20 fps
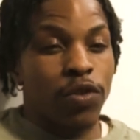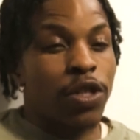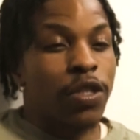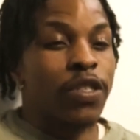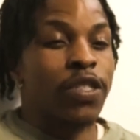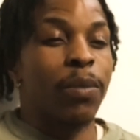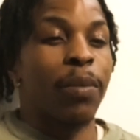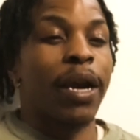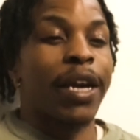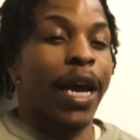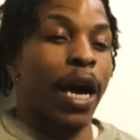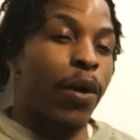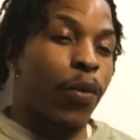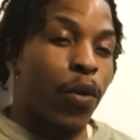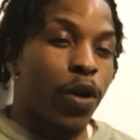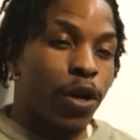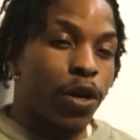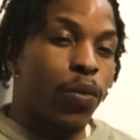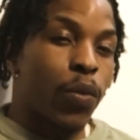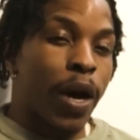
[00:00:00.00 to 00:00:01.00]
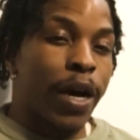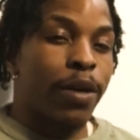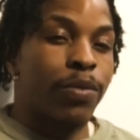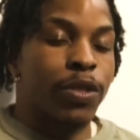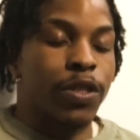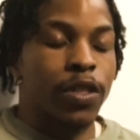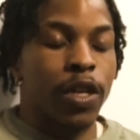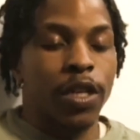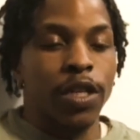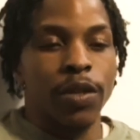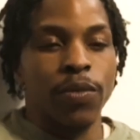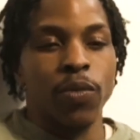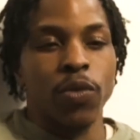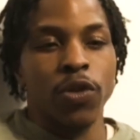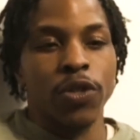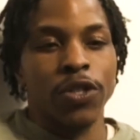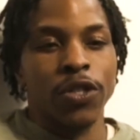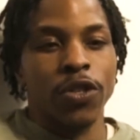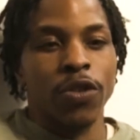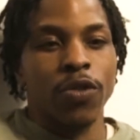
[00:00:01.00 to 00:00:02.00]
really somebody I want to wind up studying
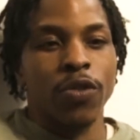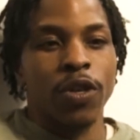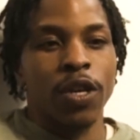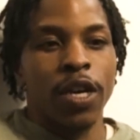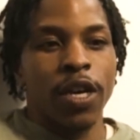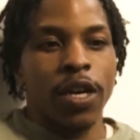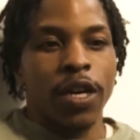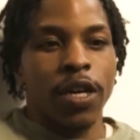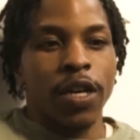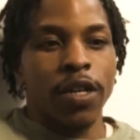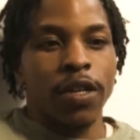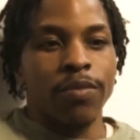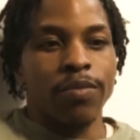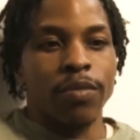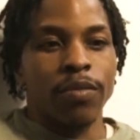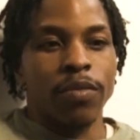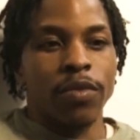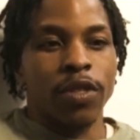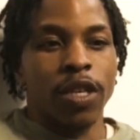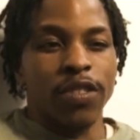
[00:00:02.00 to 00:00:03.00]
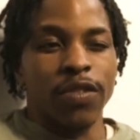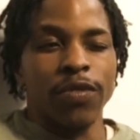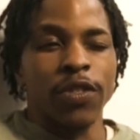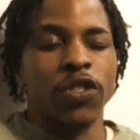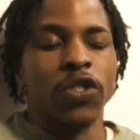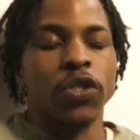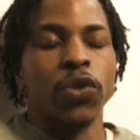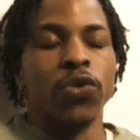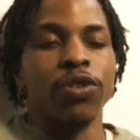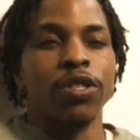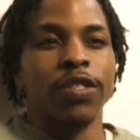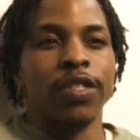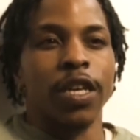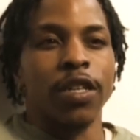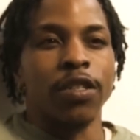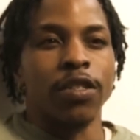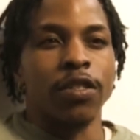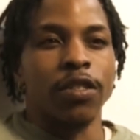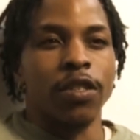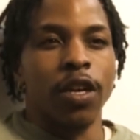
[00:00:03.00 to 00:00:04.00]
more so because of his
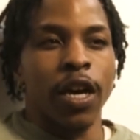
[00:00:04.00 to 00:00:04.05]
storytelling.